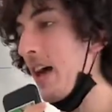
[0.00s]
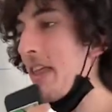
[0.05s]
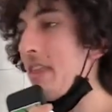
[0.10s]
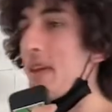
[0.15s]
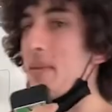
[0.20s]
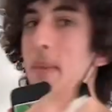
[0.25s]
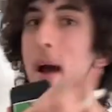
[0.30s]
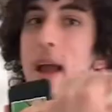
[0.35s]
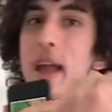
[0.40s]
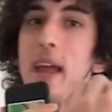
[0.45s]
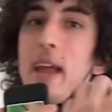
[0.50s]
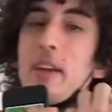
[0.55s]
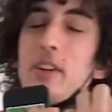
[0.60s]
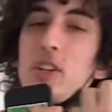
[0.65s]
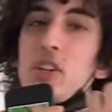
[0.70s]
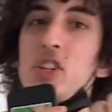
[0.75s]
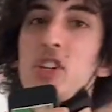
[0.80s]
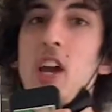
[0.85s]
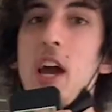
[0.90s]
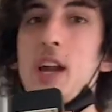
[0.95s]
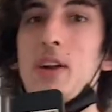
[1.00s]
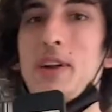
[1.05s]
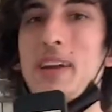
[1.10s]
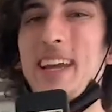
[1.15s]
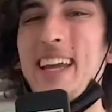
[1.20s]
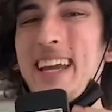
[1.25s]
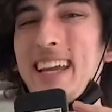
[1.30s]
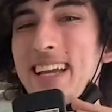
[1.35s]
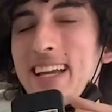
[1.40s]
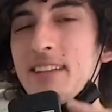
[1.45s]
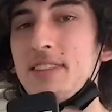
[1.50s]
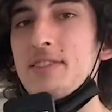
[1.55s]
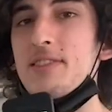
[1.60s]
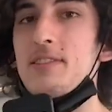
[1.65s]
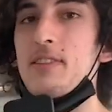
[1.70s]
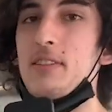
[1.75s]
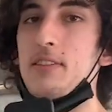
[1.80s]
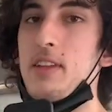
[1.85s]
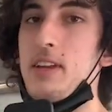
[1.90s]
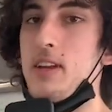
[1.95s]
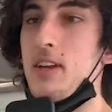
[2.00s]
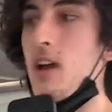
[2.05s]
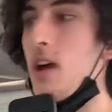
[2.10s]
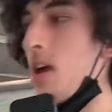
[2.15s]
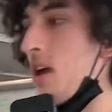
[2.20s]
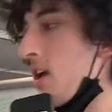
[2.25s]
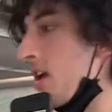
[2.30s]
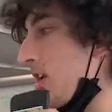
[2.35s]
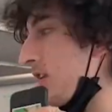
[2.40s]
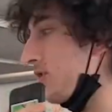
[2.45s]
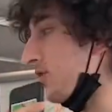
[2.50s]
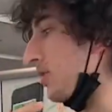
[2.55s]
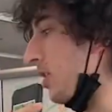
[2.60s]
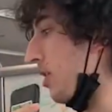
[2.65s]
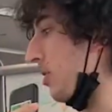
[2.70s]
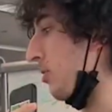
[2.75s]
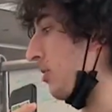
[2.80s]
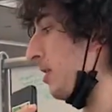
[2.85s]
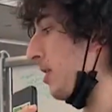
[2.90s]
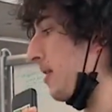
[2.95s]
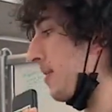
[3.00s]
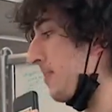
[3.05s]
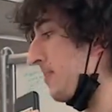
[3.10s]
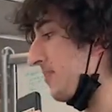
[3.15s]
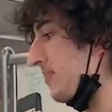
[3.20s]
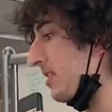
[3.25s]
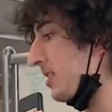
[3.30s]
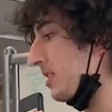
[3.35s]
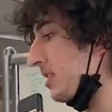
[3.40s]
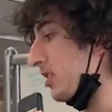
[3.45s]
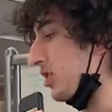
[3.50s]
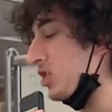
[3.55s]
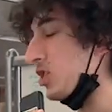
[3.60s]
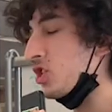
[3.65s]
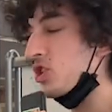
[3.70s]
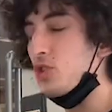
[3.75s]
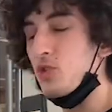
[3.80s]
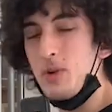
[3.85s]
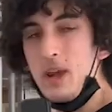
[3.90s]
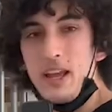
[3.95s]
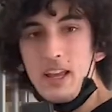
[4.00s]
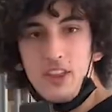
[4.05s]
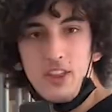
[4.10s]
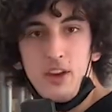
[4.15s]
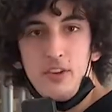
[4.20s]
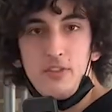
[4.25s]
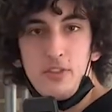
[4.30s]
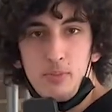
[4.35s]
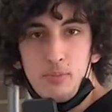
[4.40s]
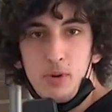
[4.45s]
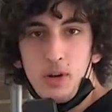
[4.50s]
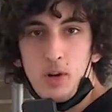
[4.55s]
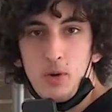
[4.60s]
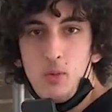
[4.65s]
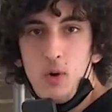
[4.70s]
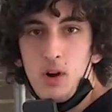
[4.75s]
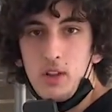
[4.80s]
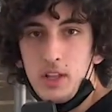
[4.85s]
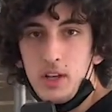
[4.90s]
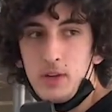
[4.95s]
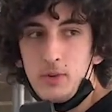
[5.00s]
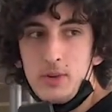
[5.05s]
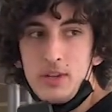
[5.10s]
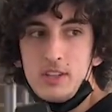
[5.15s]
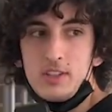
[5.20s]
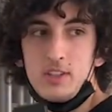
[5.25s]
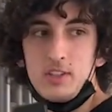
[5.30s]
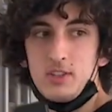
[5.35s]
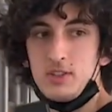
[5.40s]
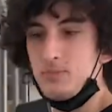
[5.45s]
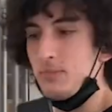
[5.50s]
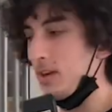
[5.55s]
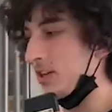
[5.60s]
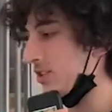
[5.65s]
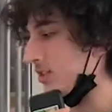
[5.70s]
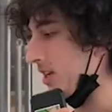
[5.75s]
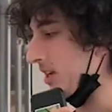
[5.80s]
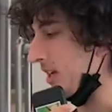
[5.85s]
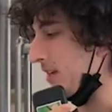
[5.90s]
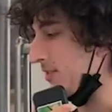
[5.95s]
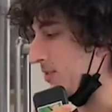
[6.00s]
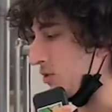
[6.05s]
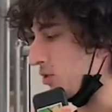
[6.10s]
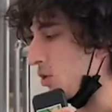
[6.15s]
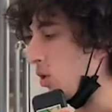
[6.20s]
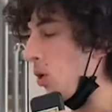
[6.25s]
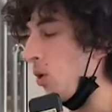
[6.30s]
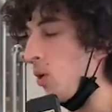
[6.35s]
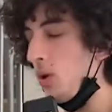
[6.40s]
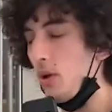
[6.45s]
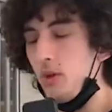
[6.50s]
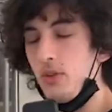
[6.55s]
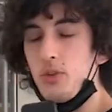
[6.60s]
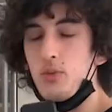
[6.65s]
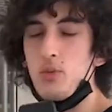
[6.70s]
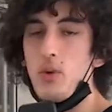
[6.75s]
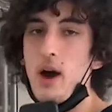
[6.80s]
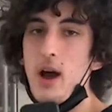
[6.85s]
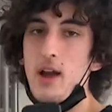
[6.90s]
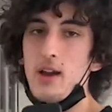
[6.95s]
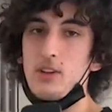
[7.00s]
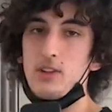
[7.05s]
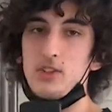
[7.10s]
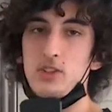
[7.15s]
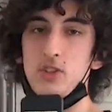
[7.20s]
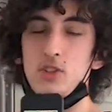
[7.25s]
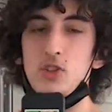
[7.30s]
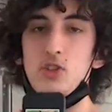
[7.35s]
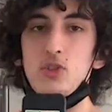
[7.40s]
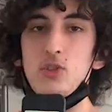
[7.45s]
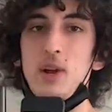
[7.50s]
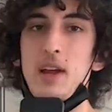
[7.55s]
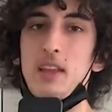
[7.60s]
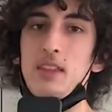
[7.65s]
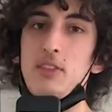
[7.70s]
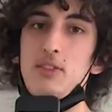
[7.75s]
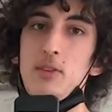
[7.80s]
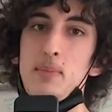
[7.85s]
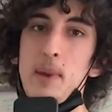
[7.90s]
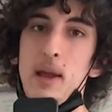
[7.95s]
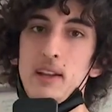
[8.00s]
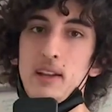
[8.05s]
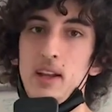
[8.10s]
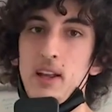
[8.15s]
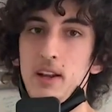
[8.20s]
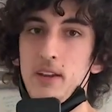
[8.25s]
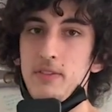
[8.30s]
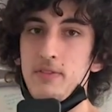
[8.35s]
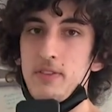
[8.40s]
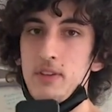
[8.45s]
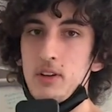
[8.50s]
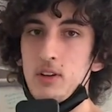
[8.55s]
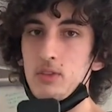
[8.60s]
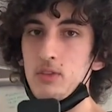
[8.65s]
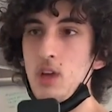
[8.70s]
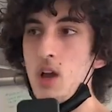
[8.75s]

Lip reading: then my hand is shattering instantly. So the strength of the brick wall increases, much like if you coil the wires, the strength of the magnetic field